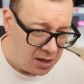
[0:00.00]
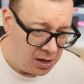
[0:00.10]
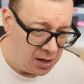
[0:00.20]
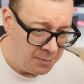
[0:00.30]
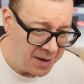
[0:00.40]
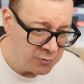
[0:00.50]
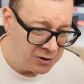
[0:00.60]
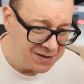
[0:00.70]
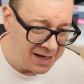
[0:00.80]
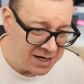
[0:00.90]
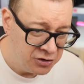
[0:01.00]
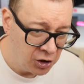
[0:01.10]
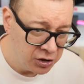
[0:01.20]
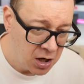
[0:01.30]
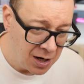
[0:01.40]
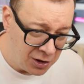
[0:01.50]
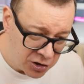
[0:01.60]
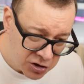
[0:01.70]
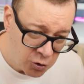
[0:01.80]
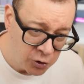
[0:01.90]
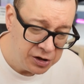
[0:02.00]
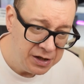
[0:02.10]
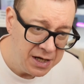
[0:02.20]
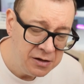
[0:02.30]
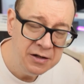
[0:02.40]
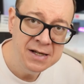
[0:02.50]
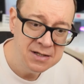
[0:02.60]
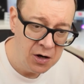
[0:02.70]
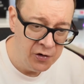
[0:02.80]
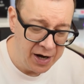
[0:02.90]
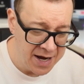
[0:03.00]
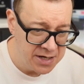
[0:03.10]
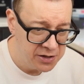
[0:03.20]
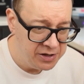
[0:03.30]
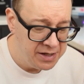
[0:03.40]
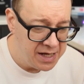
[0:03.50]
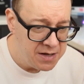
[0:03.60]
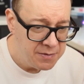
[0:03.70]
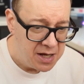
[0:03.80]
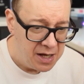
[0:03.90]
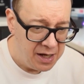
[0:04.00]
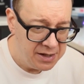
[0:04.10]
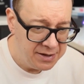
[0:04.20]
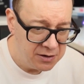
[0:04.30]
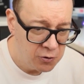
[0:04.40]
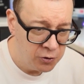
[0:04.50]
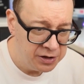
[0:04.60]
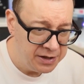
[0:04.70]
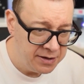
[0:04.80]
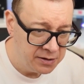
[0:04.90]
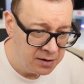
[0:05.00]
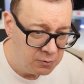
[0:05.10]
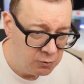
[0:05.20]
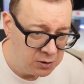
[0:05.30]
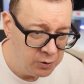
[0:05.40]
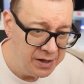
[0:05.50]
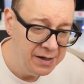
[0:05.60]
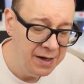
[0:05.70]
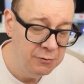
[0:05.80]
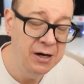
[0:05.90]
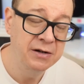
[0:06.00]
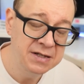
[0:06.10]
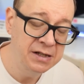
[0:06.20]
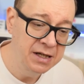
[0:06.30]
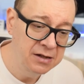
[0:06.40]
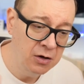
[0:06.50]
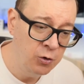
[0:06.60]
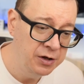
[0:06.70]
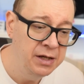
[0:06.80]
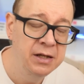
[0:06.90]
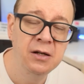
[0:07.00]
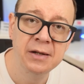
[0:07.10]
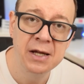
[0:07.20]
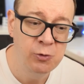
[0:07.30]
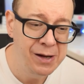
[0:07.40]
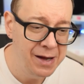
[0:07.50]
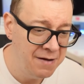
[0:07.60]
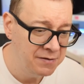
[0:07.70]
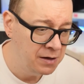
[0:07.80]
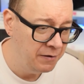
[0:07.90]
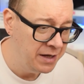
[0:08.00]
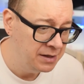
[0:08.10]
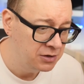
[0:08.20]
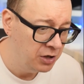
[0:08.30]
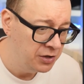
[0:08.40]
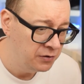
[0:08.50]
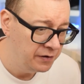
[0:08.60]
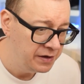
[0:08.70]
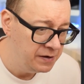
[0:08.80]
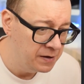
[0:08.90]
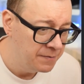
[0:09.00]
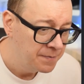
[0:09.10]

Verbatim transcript: uh, backward slash dot colors coordinator, that's our entry name. And then coordinator, what we have, we are assigning the coordinator that we have created right over here.